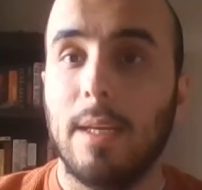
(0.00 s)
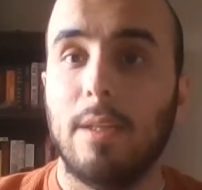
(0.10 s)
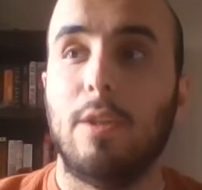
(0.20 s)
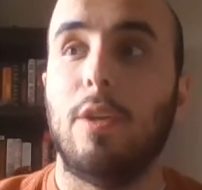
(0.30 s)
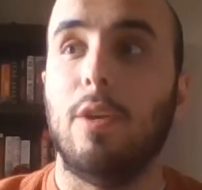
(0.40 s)

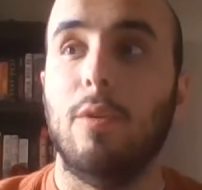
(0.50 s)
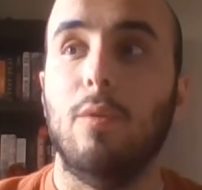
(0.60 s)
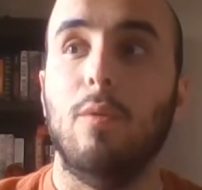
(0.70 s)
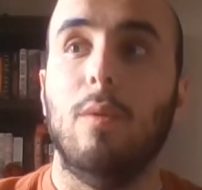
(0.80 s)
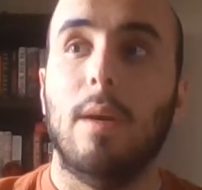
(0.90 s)

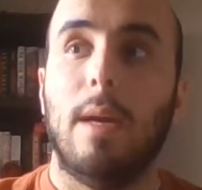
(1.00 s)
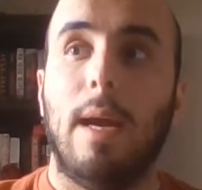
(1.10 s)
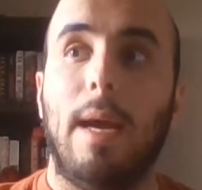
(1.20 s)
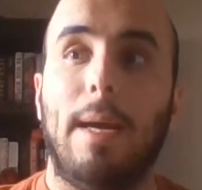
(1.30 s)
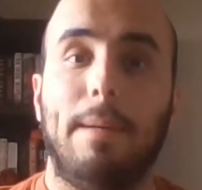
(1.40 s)
to
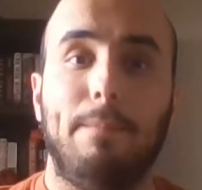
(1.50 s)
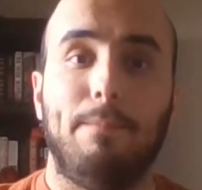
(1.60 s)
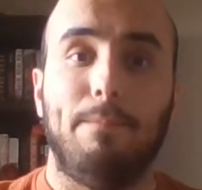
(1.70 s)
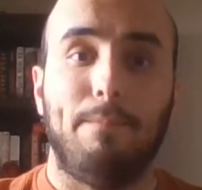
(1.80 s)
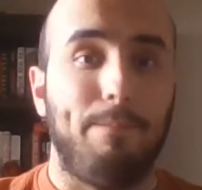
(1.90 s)

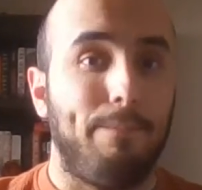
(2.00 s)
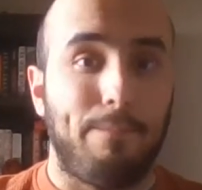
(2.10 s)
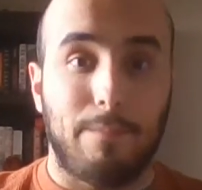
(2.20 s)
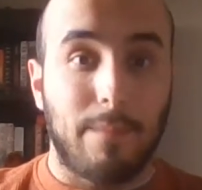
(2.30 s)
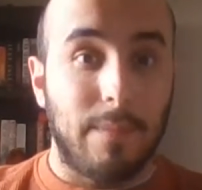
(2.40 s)

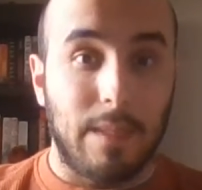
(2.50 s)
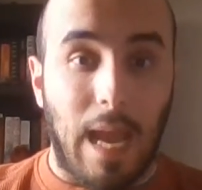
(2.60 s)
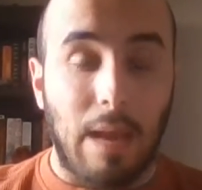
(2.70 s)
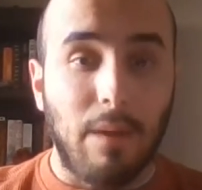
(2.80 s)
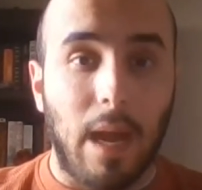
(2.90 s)

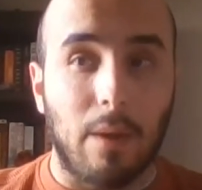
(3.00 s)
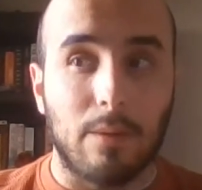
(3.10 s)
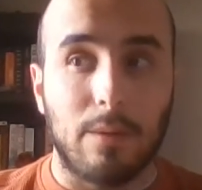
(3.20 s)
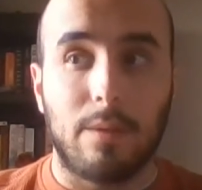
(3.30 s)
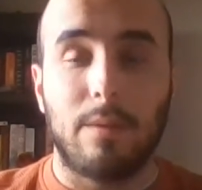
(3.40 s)
have a
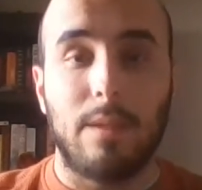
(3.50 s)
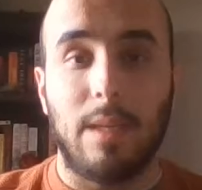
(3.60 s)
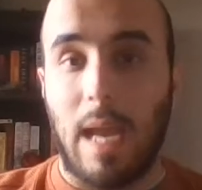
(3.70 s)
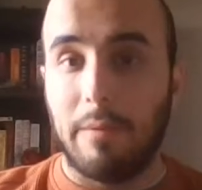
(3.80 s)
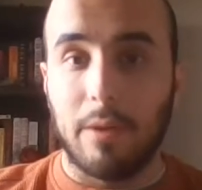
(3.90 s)
house, to
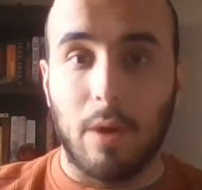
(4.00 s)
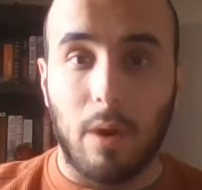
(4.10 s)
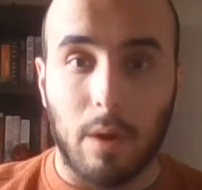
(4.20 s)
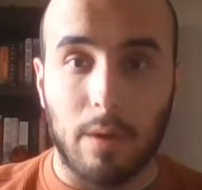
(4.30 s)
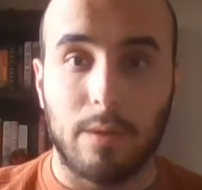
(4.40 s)
have a
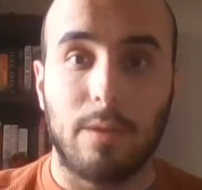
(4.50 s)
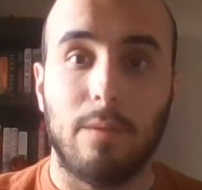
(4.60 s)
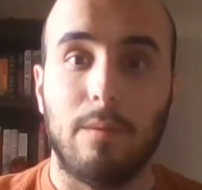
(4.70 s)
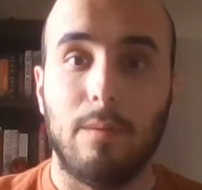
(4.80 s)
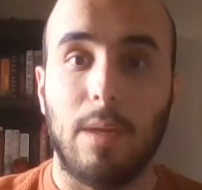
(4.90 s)
car,
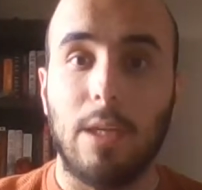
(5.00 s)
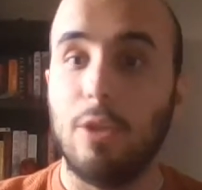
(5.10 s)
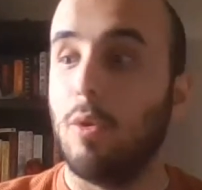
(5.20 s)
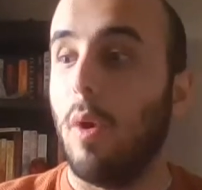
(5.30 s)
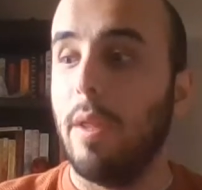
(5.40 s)
to
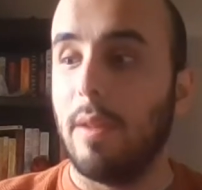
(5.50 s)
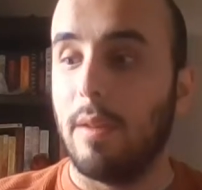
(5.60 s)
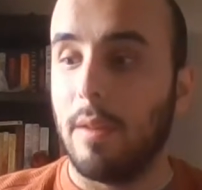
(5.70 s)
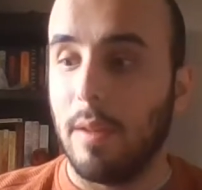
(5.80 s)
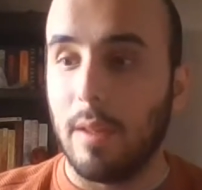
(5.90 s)
enjoy
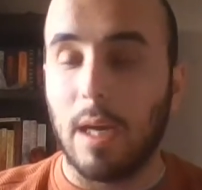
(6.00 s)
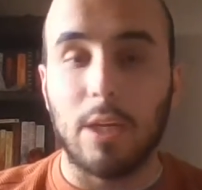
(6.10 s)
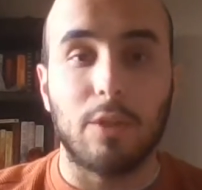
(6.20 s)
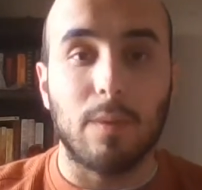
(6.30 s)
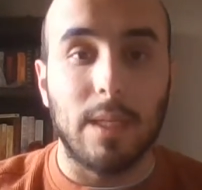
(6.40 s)
the
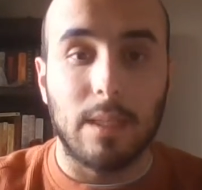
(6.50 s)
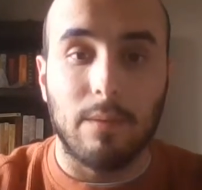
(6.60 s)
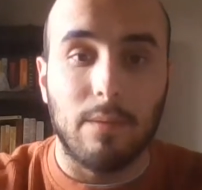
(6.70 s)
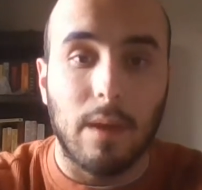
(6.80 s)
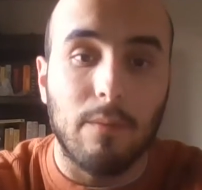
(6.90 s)
luxuries
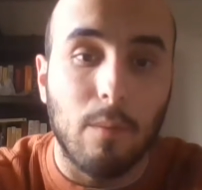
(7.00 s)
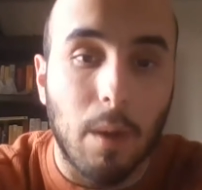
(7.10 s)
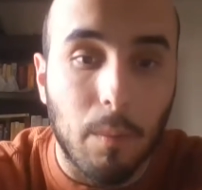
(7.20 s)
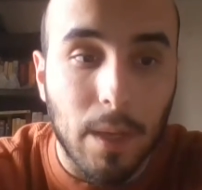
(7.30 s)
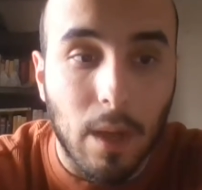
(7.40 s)
of
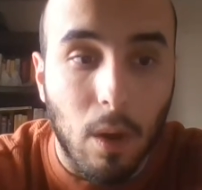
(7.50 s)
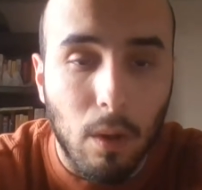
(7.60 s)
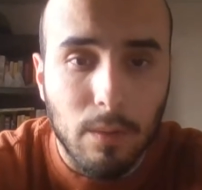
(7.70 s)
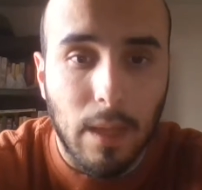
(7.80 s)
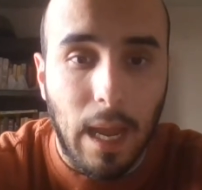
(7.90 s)
what we
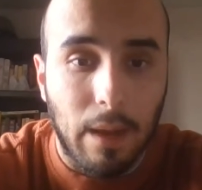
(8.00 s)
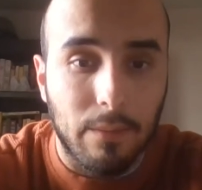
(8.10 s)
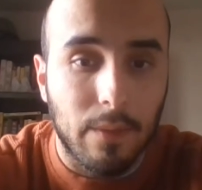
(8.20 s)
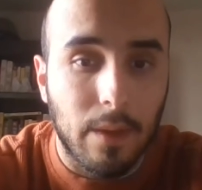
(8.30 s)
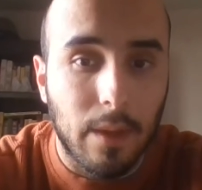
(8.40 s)
all
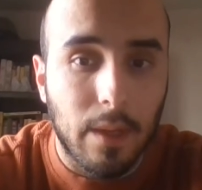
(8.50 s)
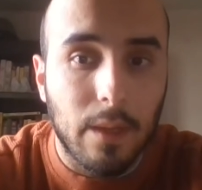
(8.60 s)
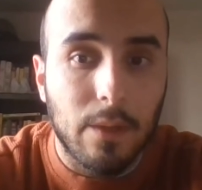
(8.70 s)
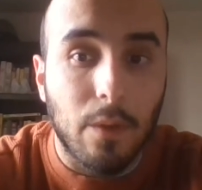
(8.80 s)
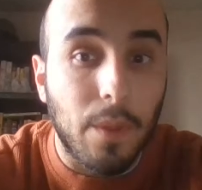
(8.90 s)
have.
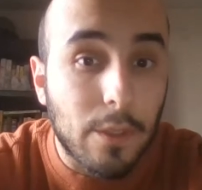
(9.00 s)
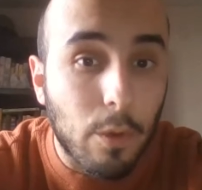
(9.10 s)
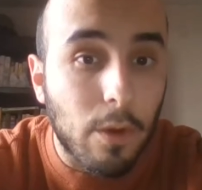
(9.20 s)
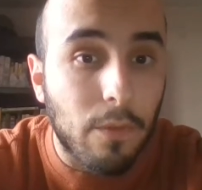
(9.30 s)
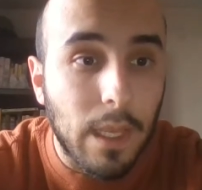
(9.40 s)
So these
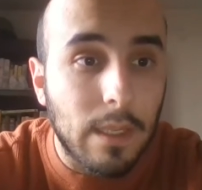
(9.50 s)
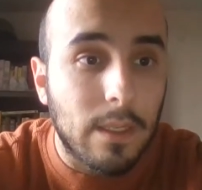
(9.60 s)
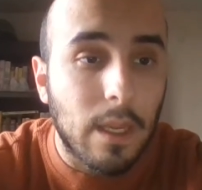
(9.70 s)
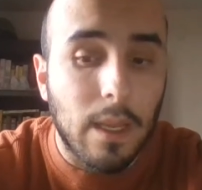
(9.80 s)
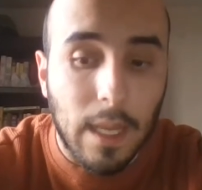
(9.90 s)
sort of things
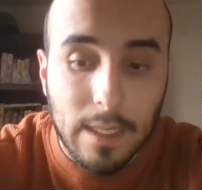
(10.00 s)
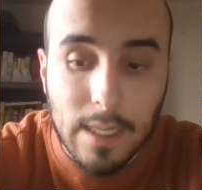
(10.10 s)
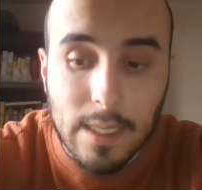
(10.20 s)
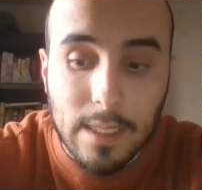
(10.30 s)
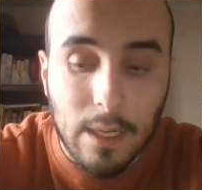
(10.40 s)

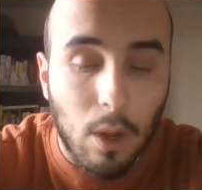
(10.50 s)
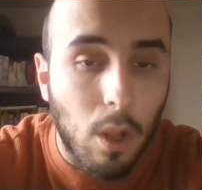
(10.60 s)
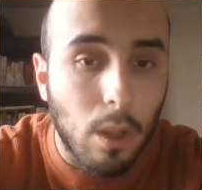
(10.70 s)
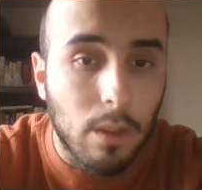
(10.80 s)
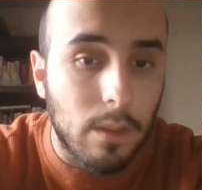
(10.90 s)
exist in
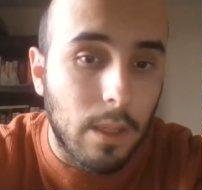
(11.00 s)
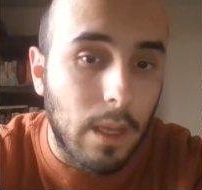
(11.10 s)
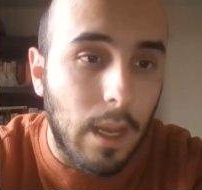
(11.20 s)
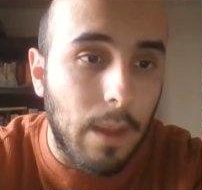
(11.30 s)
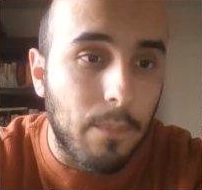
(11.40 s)
all
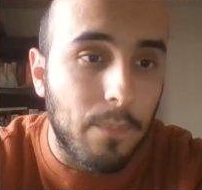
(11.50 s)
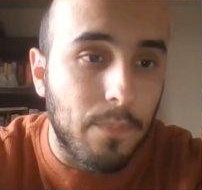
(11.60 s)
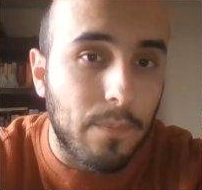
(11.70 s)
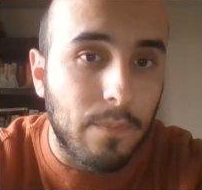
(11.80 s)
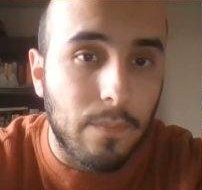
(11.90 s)

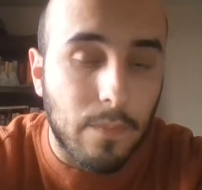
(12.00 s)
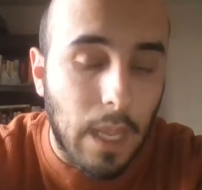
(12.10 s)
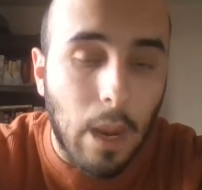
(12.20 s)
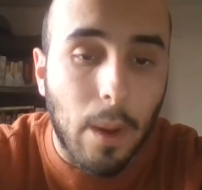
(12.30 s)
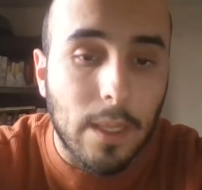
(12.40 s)

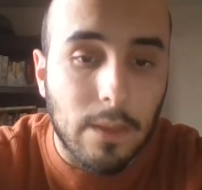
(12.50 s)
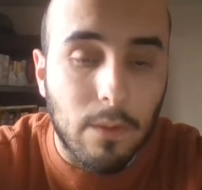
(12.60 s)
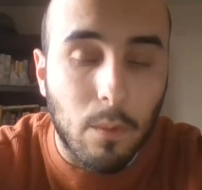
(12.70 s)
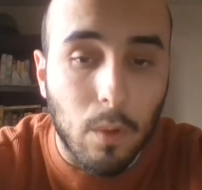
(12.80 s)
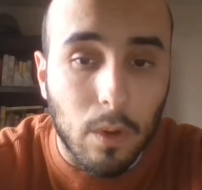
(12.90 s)
areas of
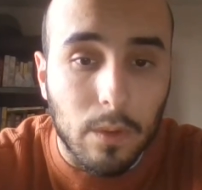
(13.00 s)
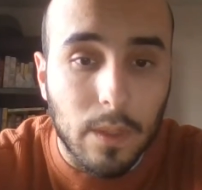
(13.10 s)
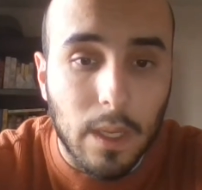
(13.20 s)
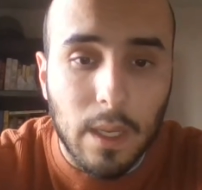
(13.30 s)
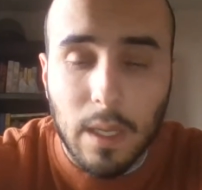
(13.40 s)
the world.
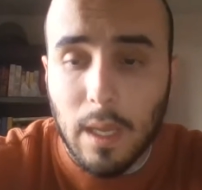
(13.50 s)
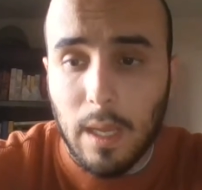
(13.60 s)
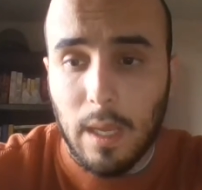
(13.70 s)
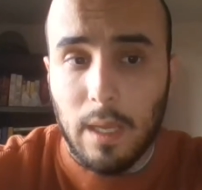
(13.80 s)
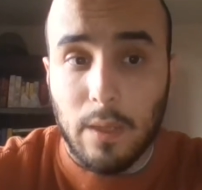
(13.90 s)

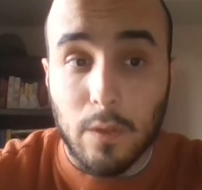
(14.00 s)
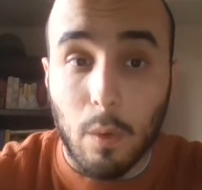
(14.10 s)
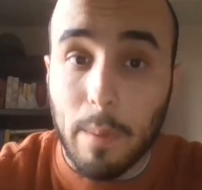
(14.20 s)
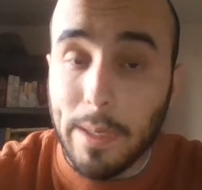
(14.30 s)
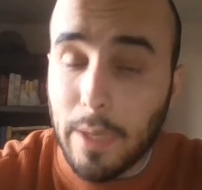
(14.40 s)
So
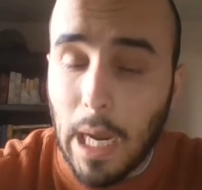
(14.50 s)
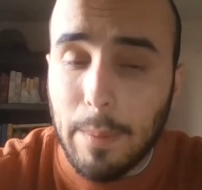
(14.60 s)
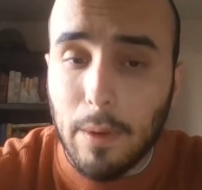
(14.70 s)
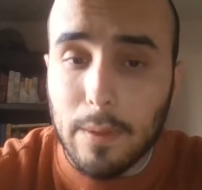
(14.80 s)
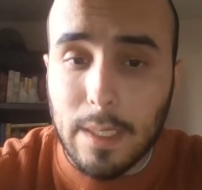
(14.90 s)
when we talk
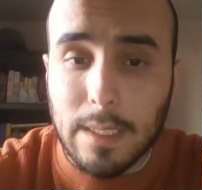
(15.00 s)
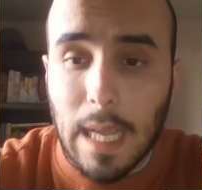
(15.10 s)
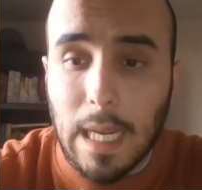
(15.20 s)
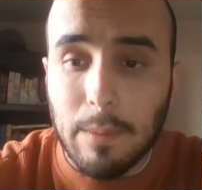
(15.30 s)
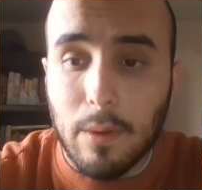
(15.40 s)
about
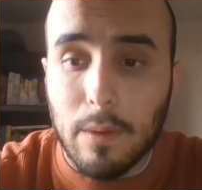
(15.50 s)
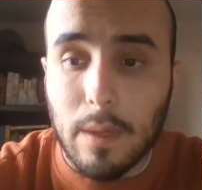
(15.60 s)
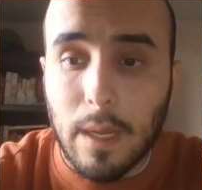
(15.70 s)
sustainable,